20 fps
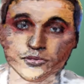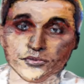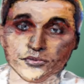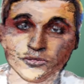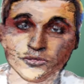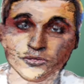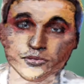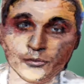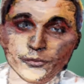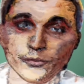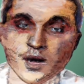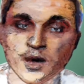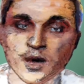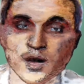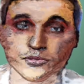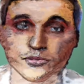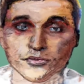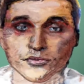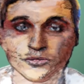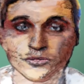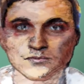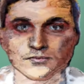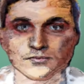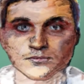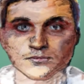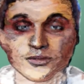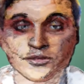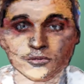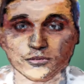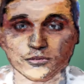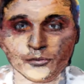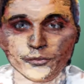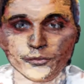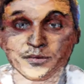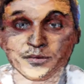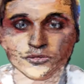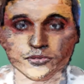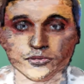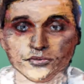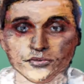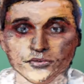of interactions that produce the